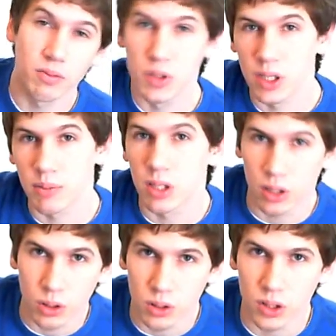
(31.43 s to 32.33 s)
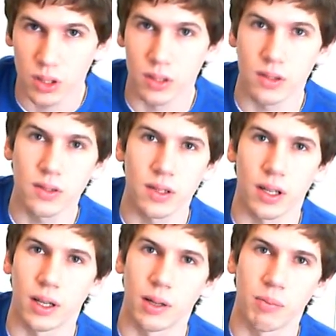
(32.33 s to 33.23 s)
Substitutions,
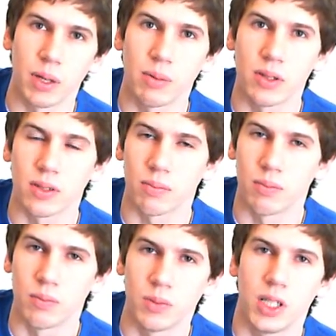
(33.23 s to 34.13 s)
maybe some